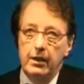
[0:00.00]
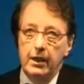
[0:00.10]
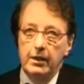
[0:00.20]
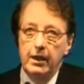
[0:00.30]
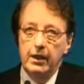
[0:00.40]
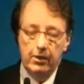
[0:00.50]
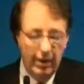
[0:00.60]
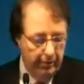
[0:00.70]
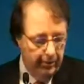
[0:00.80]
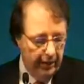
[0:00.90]
actually
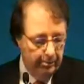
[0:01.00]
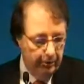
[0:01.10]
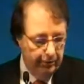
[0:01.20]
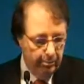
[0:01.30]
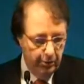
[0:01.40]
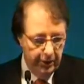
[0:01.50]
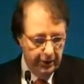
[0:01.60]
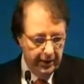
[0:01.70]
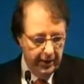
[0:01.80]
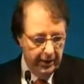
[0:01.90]
currently available for bone
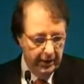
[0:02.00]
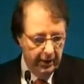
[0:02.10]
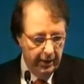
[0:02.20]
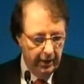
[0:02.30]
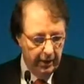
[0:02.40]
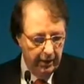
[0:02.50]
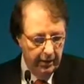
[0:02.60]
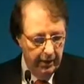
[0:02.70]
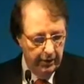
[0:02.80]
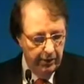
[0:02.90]
disease.
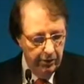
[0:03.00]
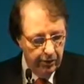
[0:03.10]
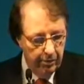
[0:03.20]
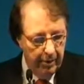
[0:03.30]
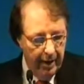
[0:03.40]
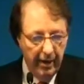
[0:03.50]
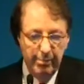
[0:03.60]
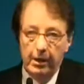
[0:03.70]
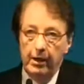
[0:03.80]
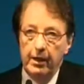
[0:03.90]

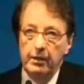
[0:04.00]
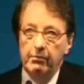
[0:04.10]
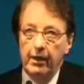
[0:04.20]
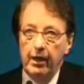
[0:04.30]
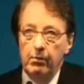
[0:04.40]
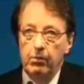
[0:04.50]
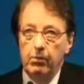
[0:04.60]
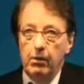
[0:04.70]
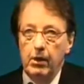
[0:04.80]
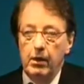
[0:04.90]
Denosumab is
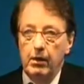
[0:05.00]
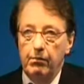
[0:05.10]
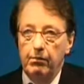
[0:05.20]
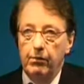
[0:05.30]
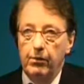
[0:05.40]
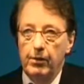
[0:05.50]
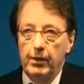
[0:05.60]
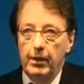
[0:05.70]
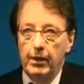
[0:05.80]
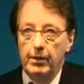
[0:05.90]
available
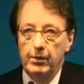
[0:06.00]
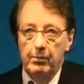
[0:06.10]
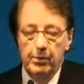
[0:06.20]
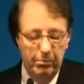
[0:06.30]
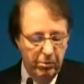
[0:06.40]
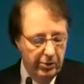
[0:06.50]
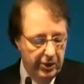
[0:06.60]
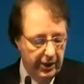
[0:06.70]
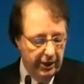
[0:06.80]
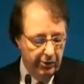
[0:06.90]
for treatment of bone
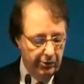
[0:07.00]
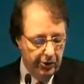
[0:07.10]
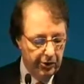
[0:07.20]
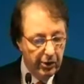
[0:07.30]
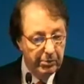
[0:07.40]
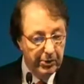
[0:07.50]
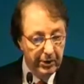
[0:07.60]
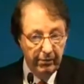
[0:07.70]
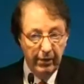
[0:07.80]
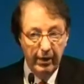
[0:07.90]
disease, although it's not
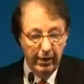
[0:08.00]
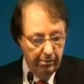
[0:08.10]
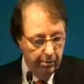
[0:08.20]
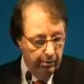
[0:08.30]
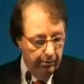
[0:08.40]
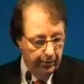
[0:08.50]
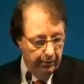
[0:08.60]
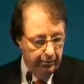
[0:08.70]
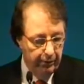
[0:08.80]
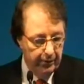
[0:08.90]
specifically approved
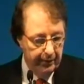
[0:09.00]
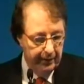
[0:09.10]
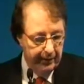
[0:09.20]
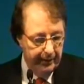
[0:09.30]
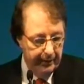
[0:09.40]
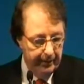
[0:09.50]
for